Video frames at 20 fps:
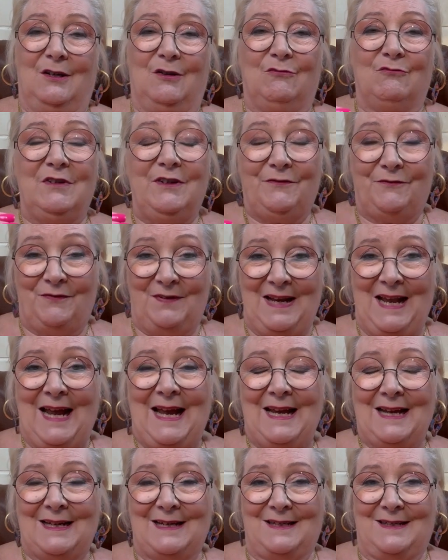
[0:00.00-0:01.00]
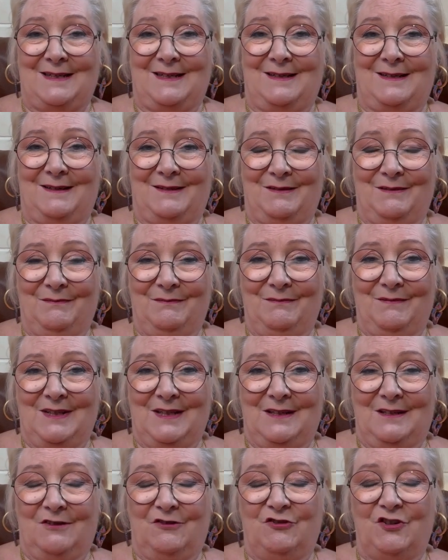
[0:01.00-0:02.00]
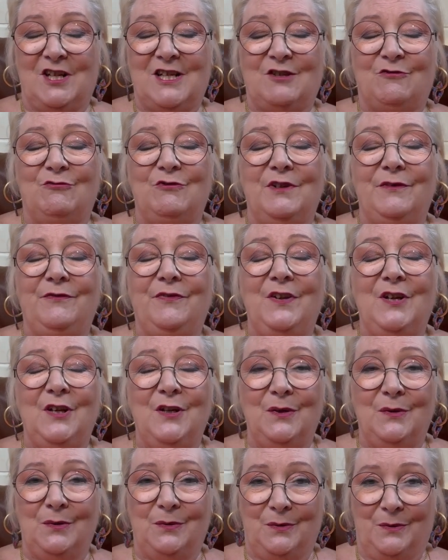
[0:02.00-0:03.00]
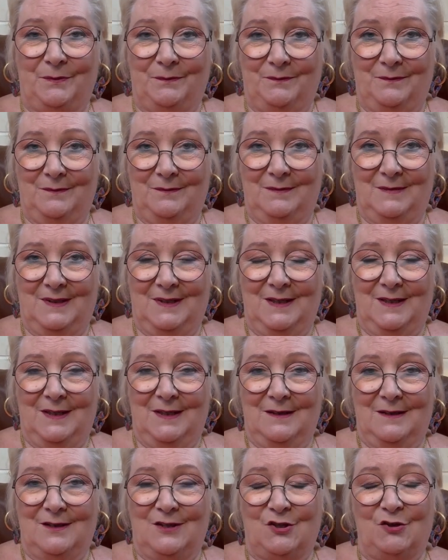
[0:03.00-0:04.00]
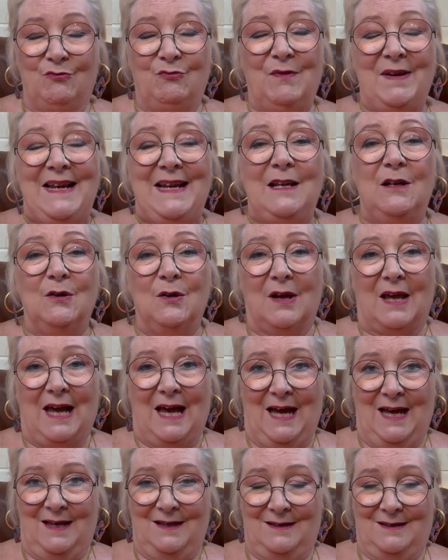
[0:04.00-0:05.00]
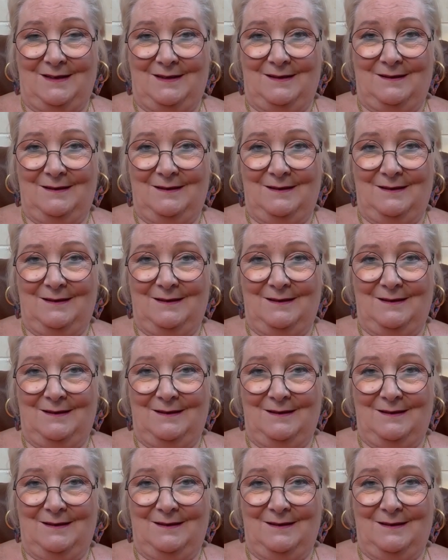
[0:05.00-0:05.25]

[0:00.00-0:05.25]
reflect, just review, to relook at,